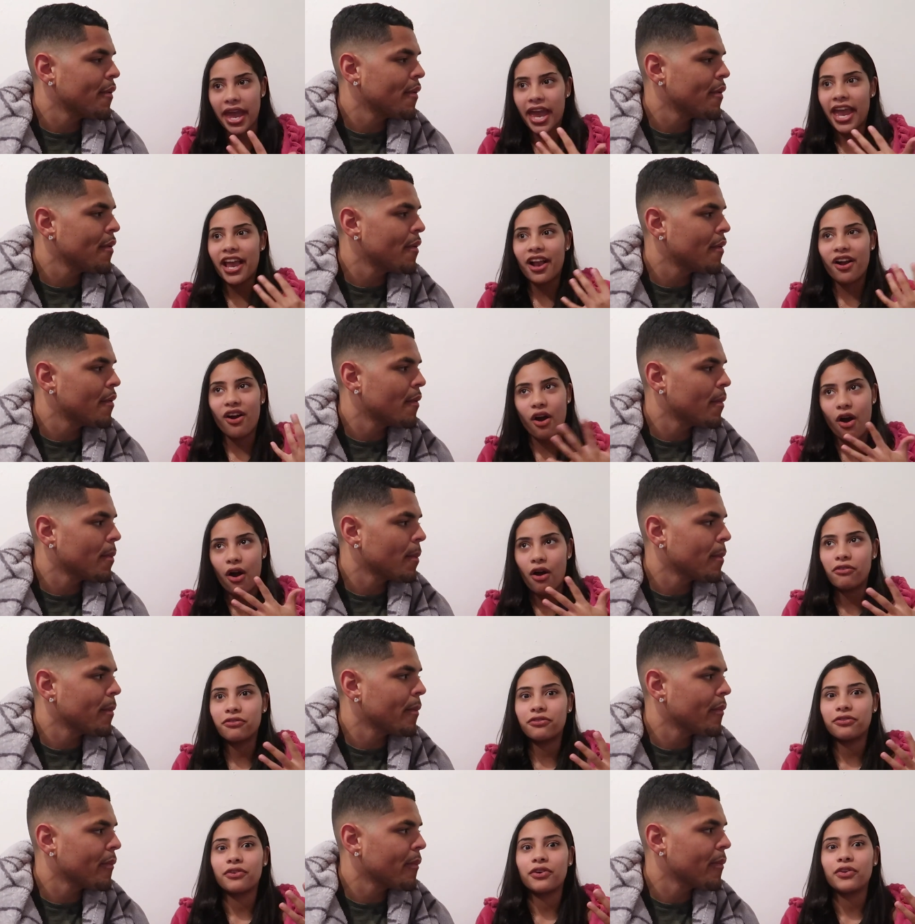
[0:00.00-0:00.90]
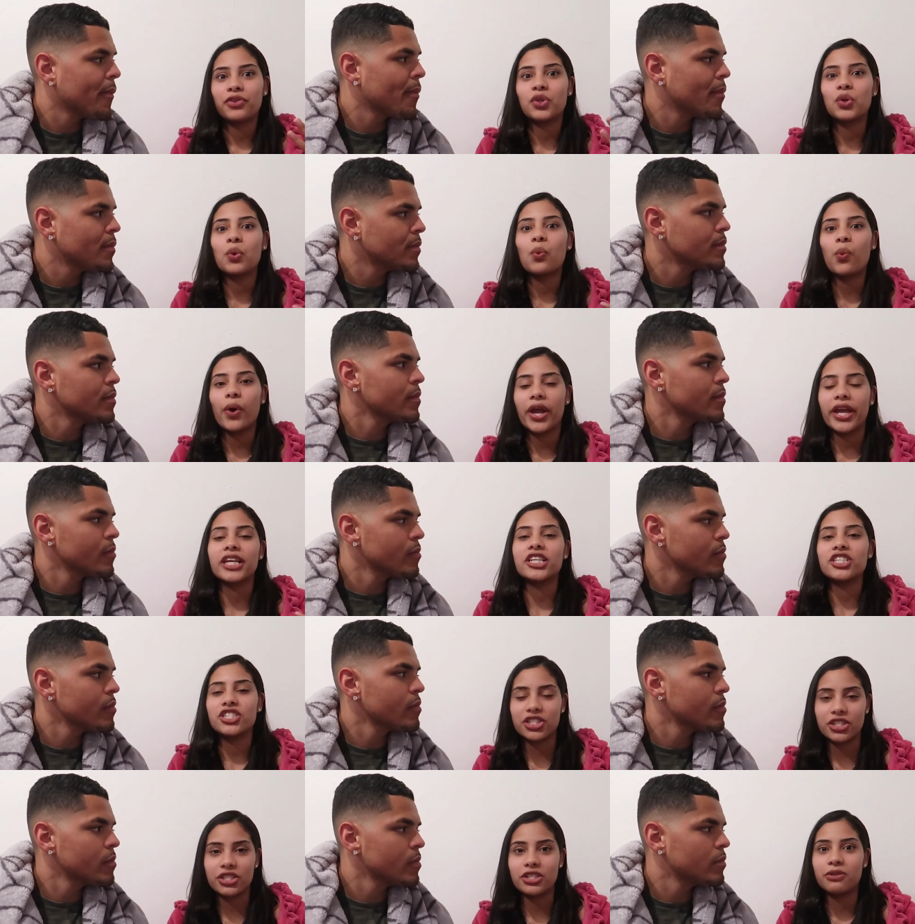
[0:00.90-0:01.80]
Speaker 1: paying off the way
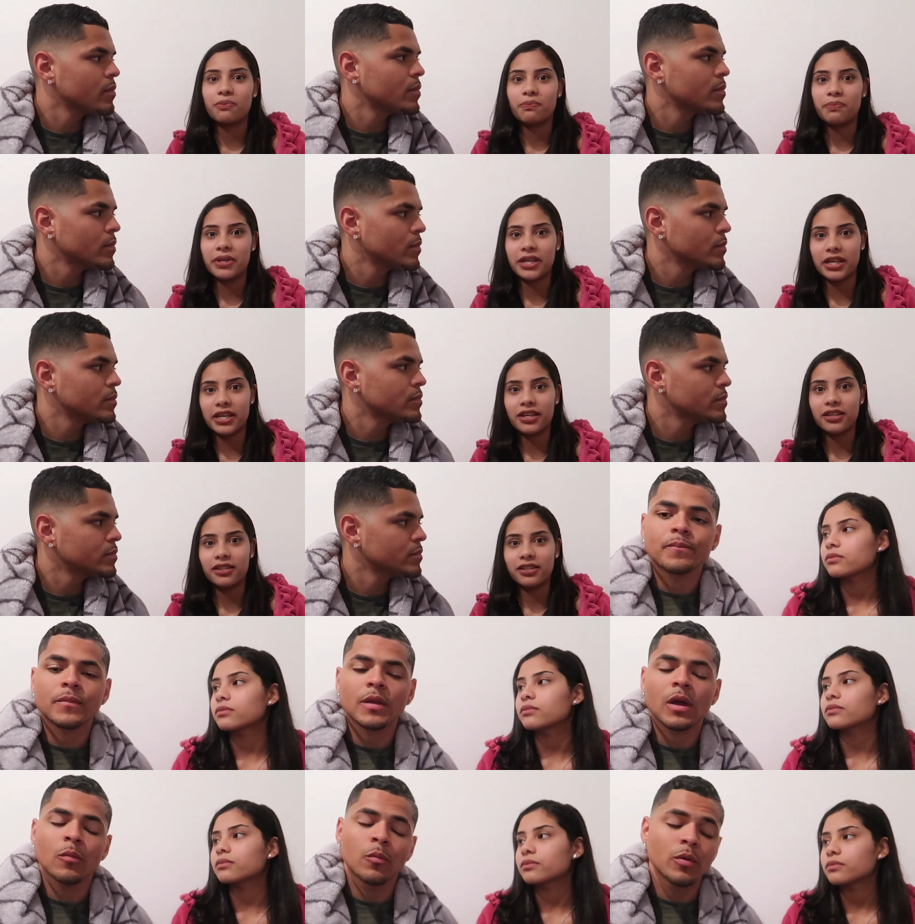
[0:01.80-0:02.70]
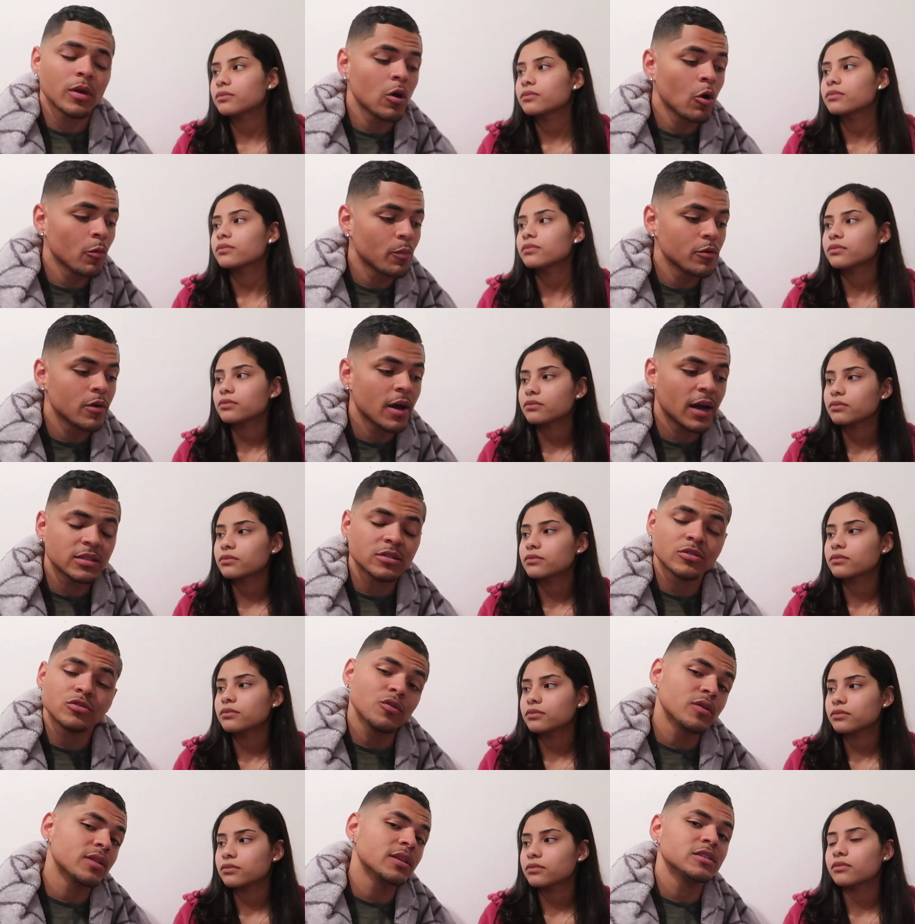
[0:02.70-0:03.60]
it should be
Speaker 2: we hope you guys
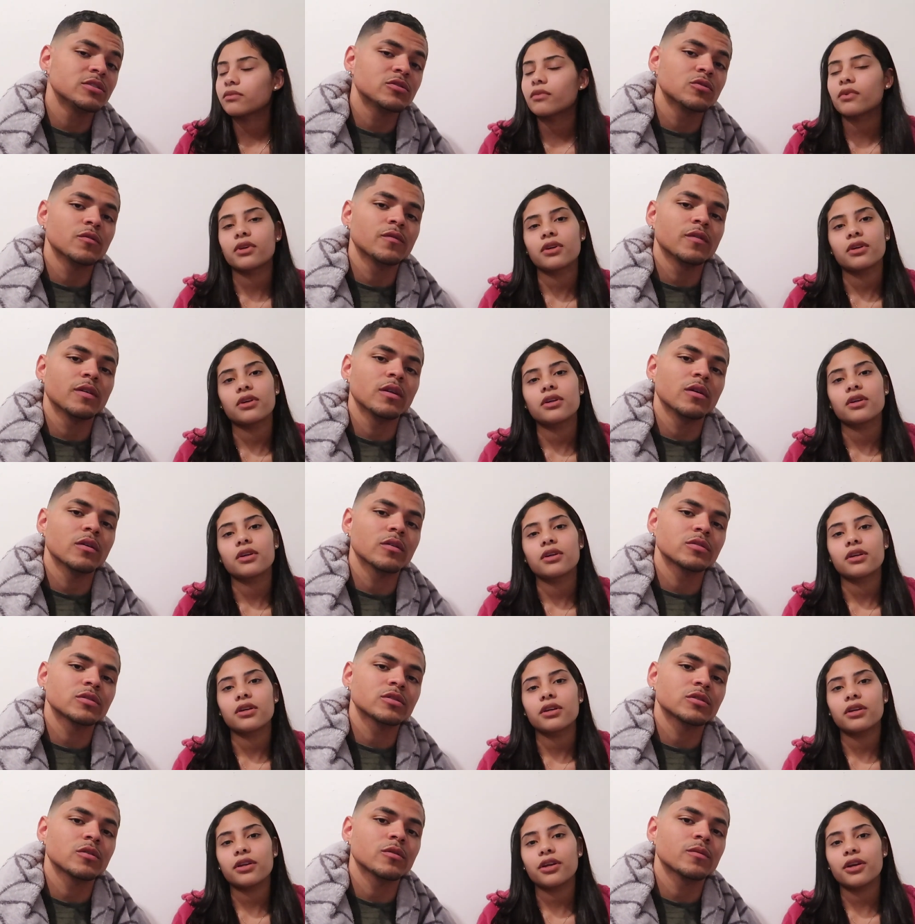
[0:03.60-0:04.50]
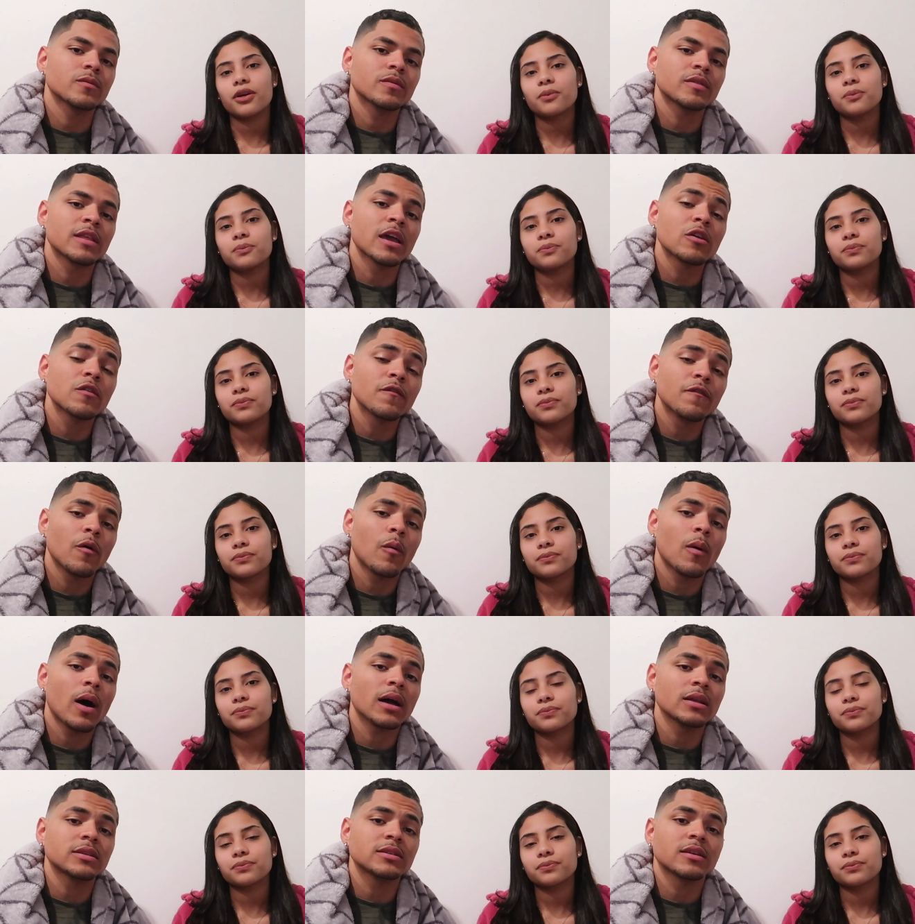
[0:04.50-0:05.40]
enjoyed these two videos. So thank you for
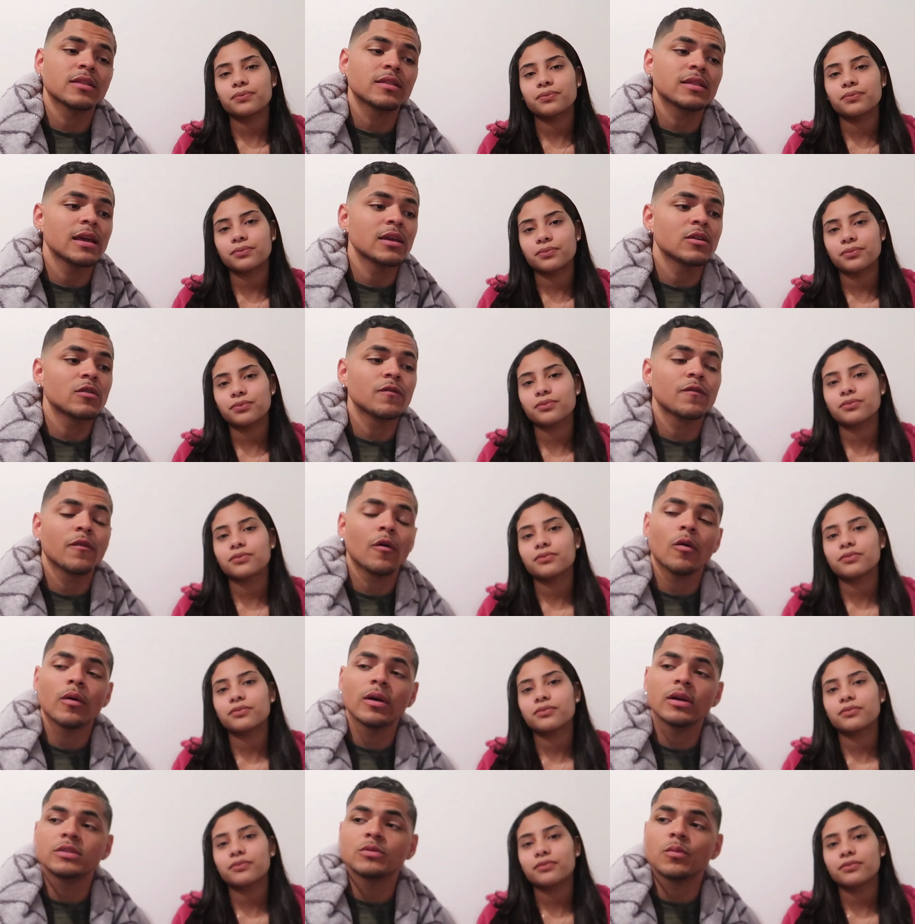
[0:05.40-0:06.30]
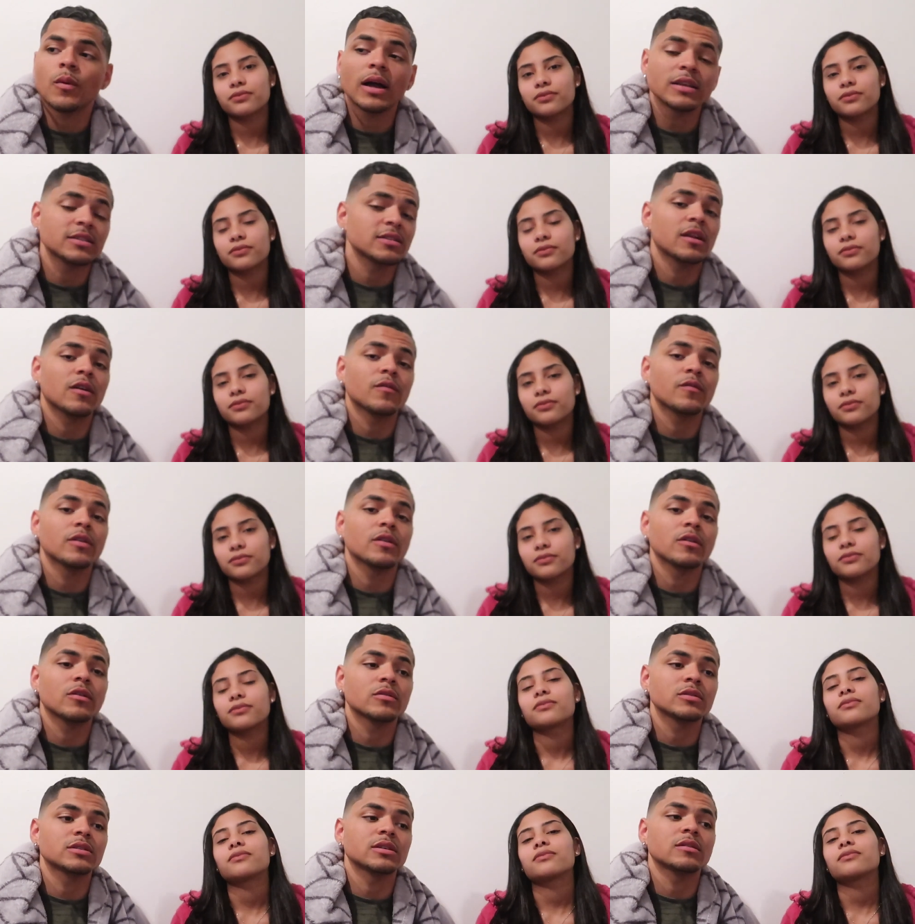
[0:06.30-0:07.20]
watching. Thank you for always watching our
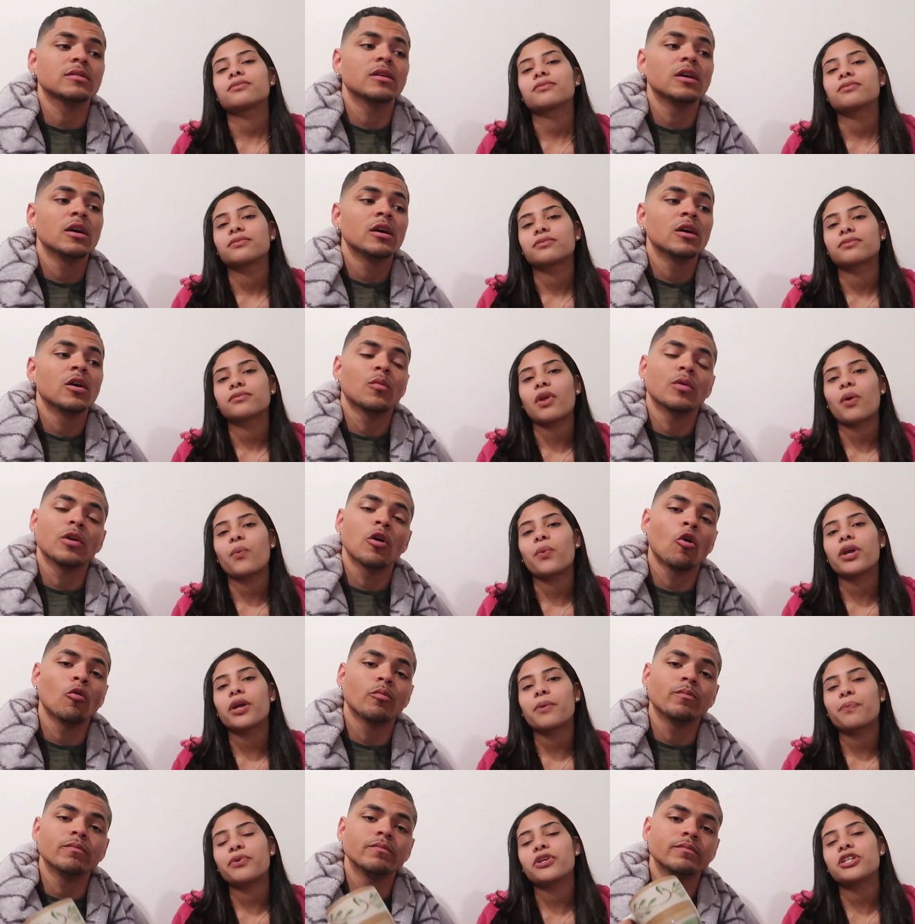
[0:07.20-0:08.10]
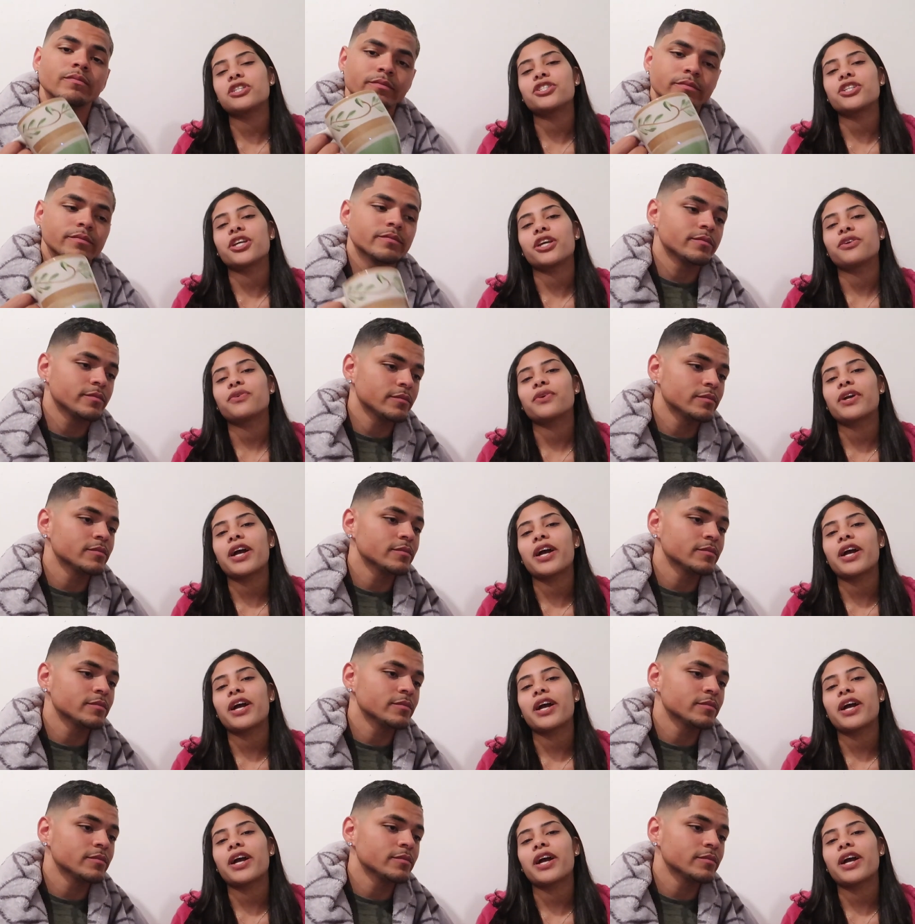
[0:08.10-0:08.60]
videos, and we, we hope we
Speaker 1: appreciate you